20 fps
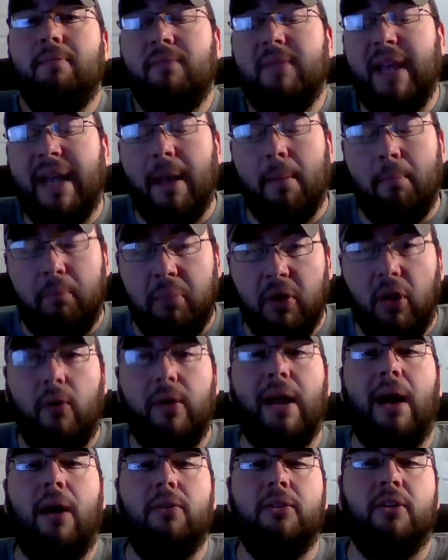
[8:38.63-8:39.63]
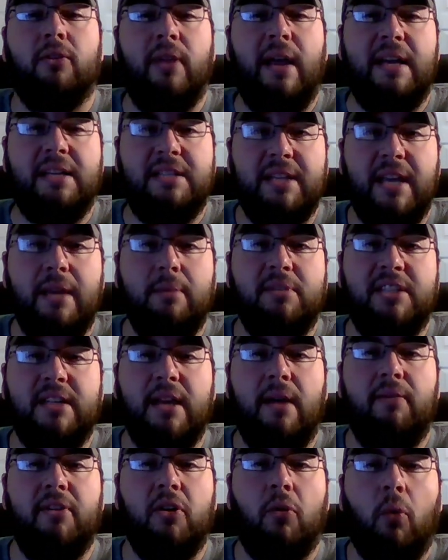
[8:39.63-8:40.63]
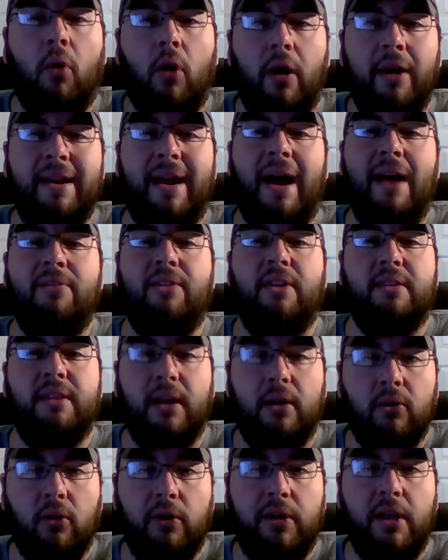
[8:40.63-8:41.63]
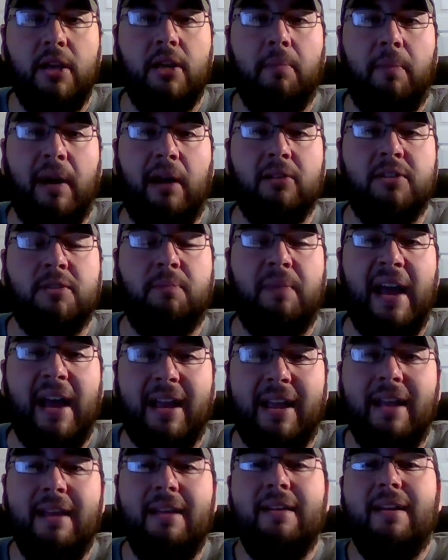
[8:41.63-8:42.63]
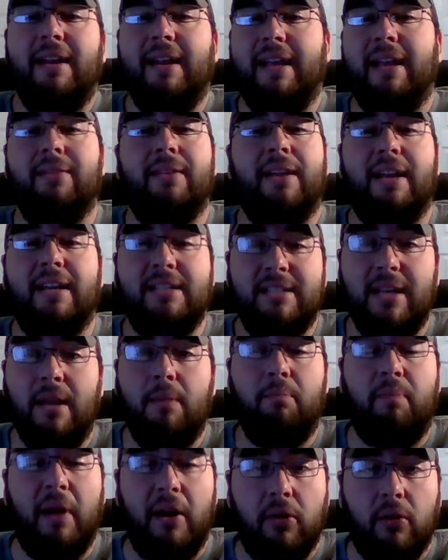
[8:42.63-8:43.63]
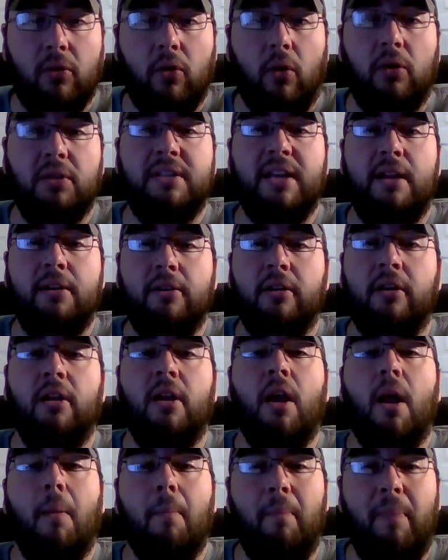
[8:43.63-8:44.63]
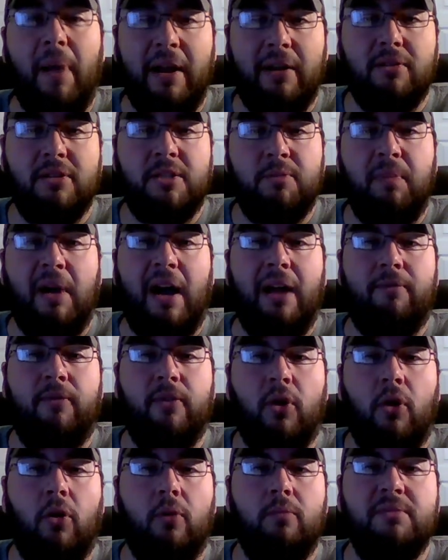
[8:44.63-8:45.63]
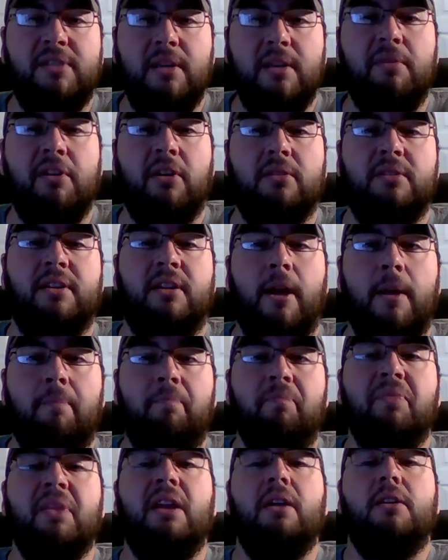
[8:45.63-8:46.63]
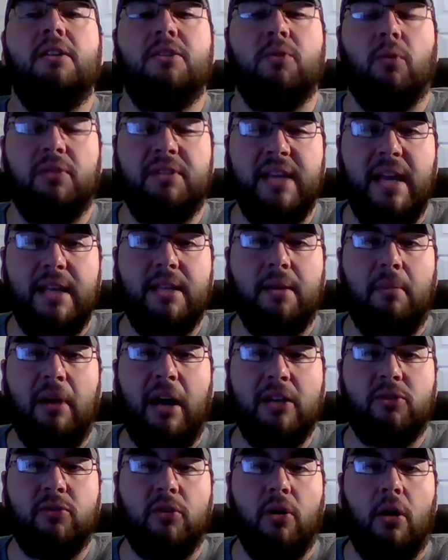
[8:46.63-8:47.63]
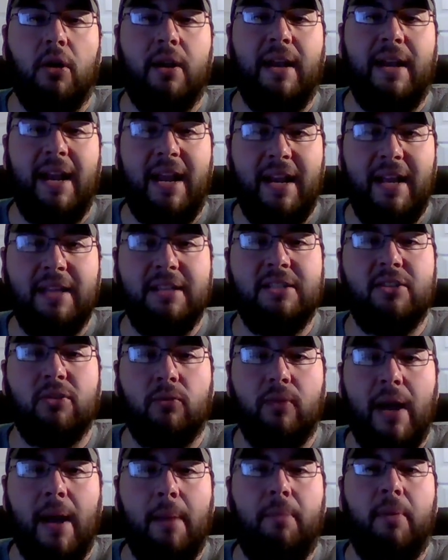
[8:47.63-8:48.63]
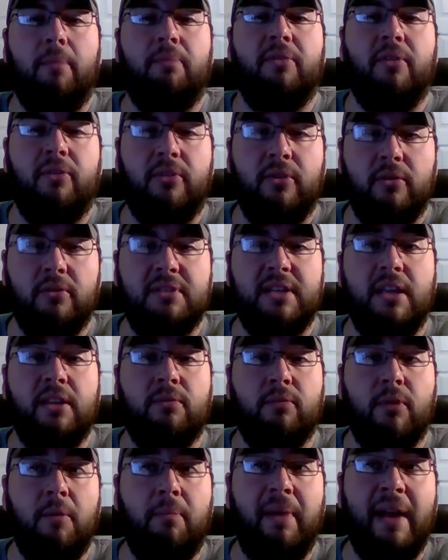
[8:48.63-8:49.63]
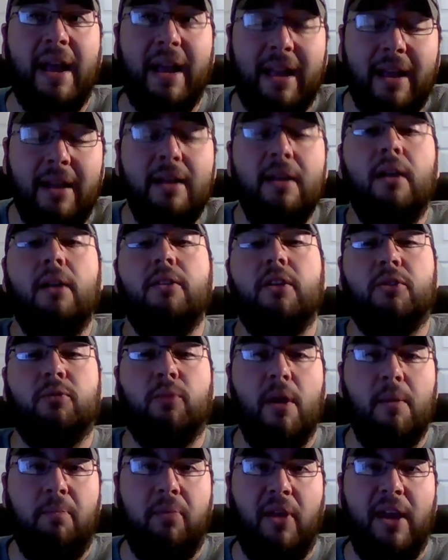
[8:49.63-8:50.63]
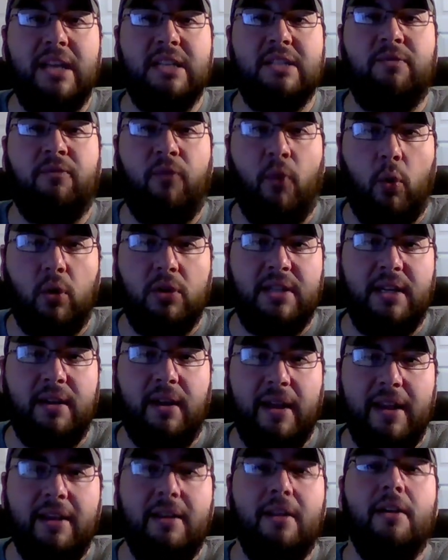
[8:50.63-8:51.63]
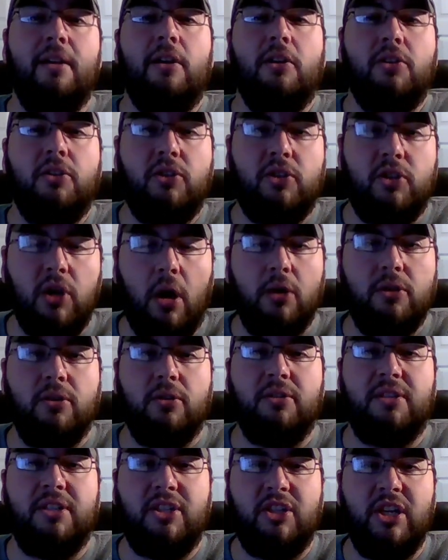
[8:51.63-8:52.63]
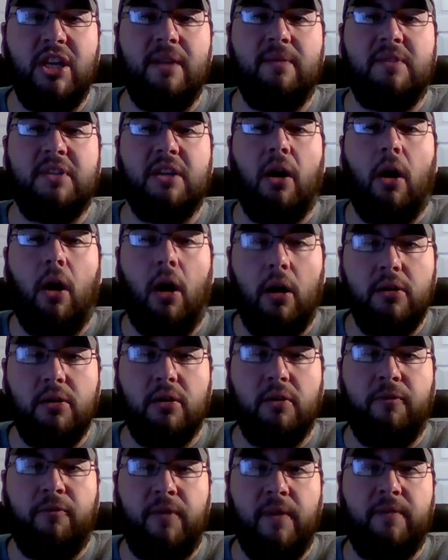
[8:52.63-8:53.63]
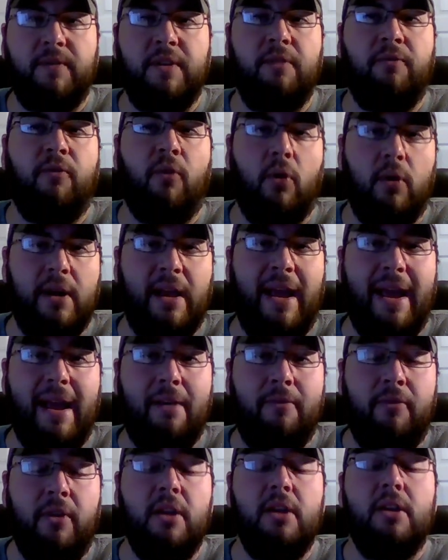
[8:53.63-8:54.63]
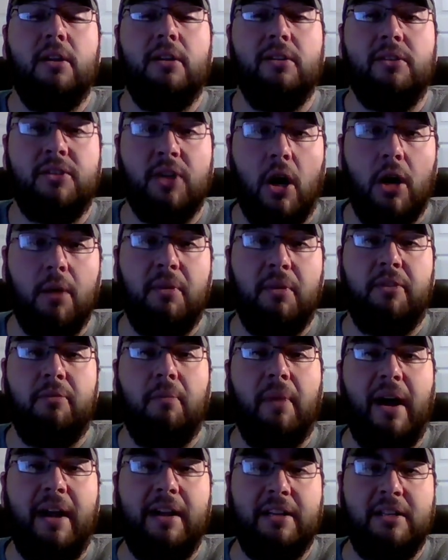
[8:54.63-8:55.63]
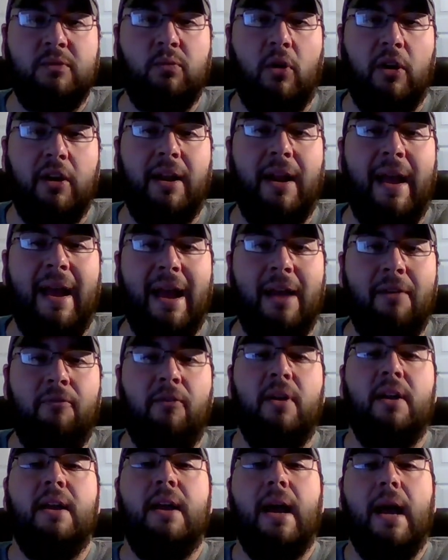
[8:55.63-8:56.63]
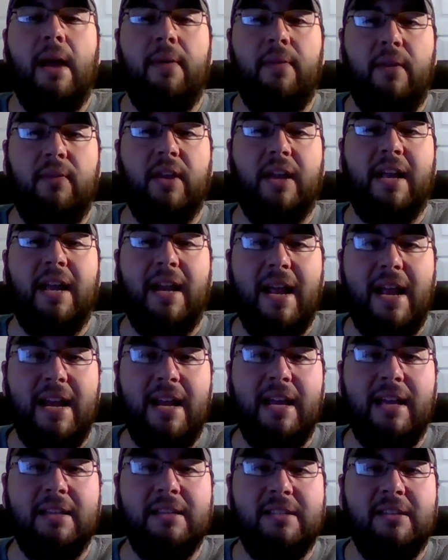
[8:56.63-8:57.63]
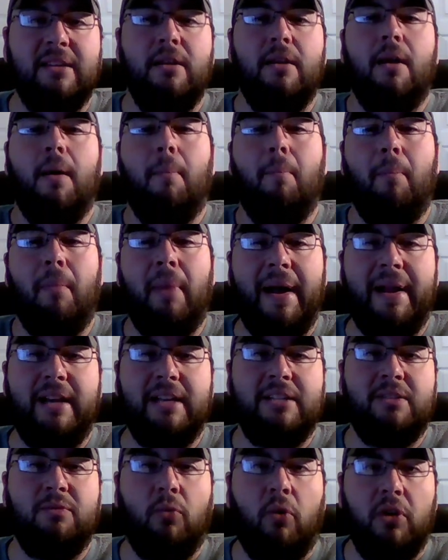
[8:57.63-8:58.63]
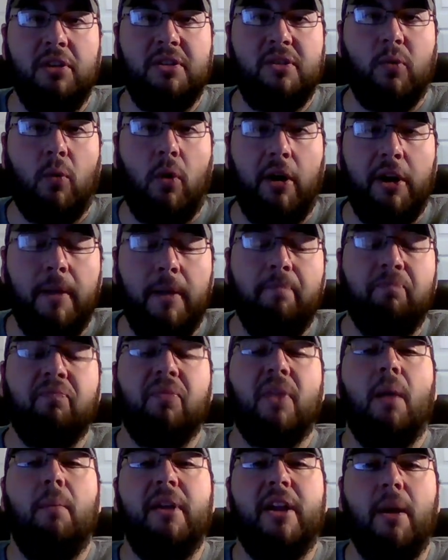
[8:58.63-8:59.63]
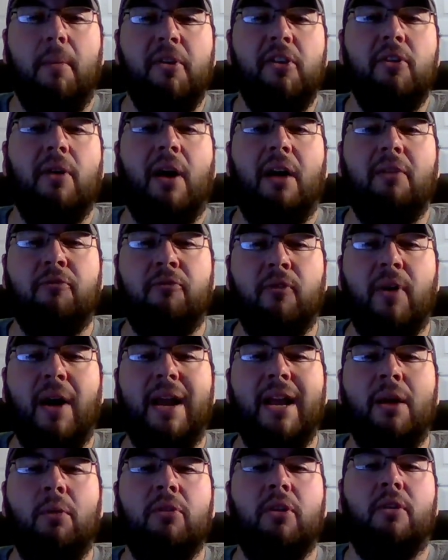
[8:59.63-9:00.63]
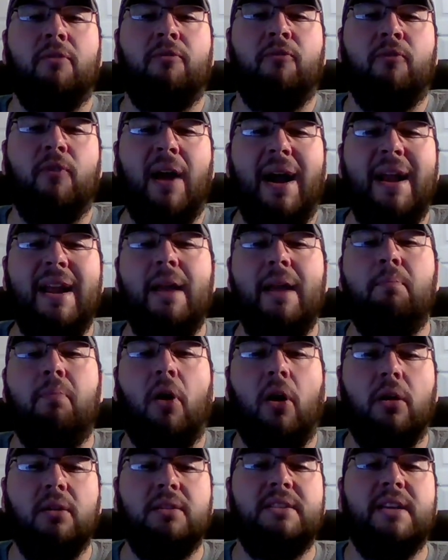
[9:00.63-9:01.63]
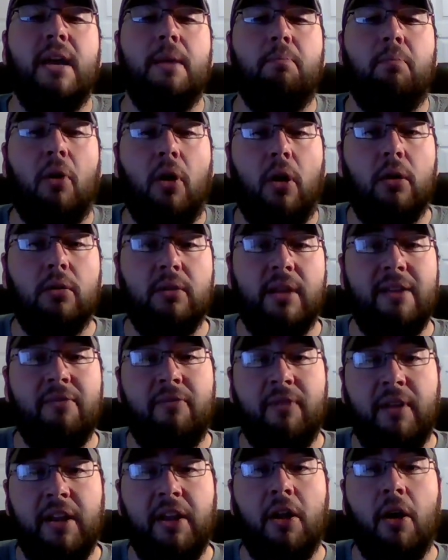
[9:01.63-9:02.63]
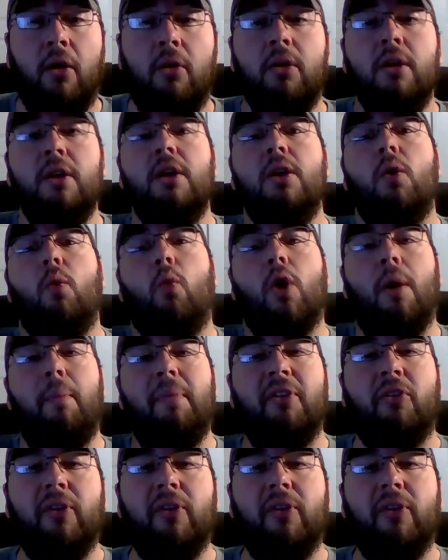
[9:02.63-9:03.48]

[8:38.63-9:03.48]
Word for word: They got blown out in their last game 7 to 1. I think they're looking to bounce back. And again, like I said, better goaltender, better spot for the home team here tonight. So we'll take the Montreal Canadiens to wrap up the Thursday three pack. The three plays for tonight Chargers, Chiefs, under 54 and a half. Dartmouth minus one and a half, and then the Canadiens minus 120. Be coming to you on Friday with our Friday Parte Parlay video, where I'll be